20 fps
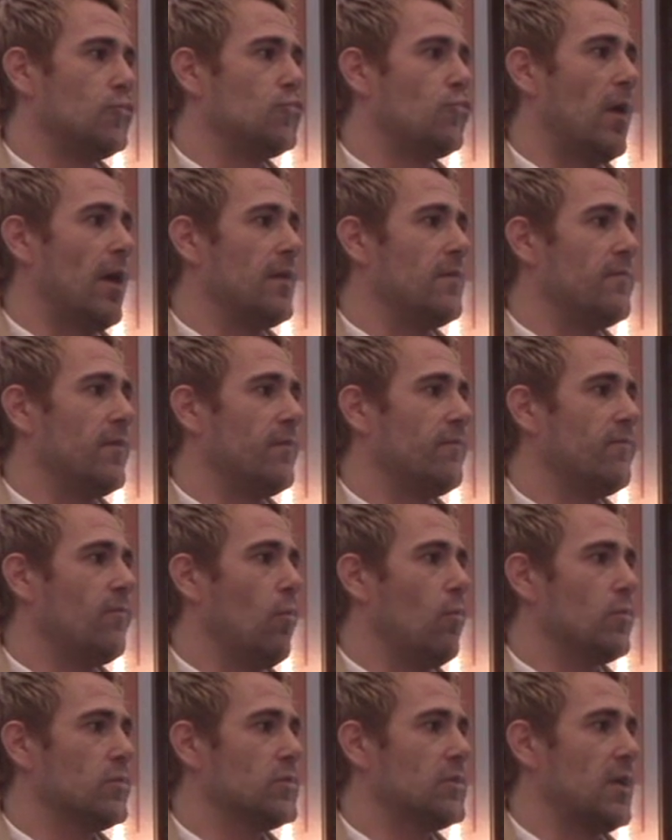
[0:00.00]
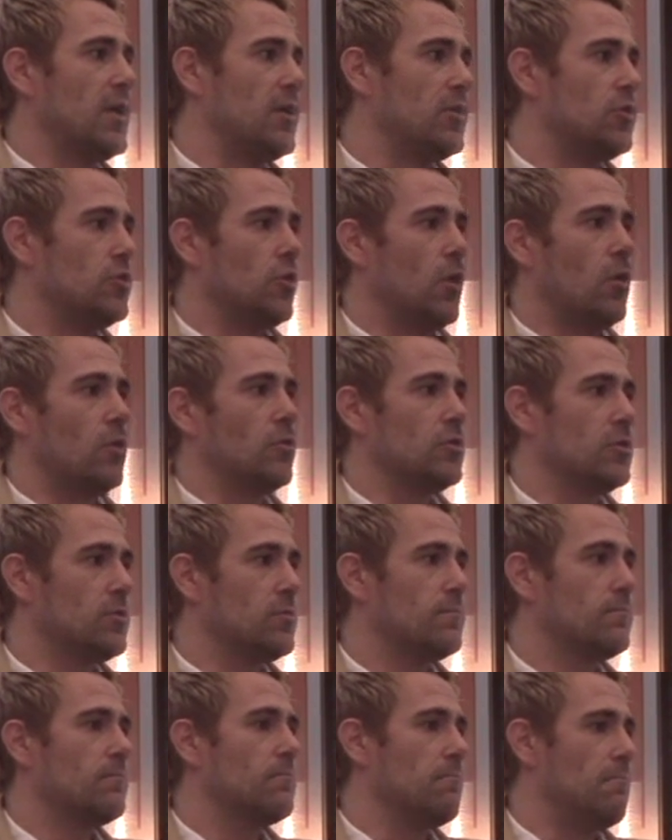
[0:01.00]
driving force in John's
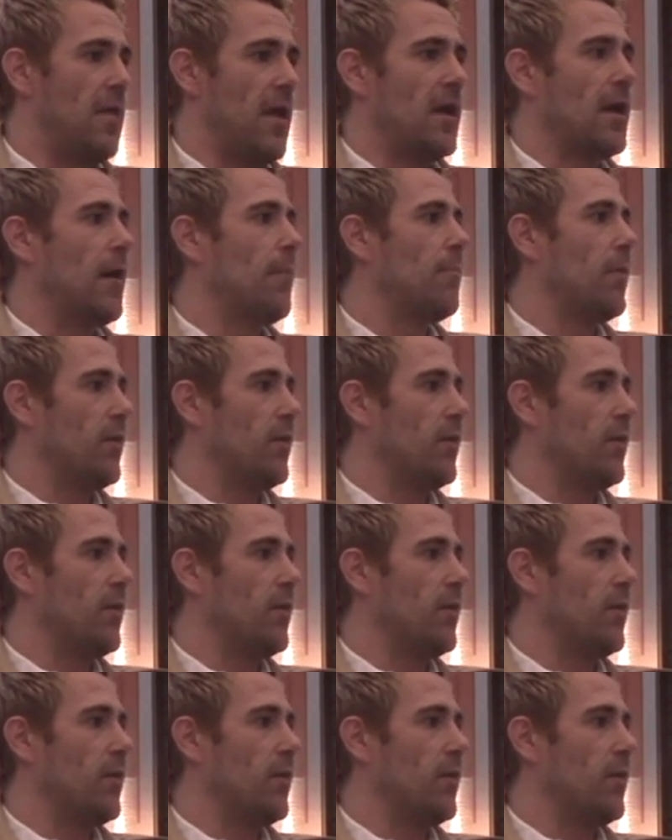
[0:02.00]
makeup.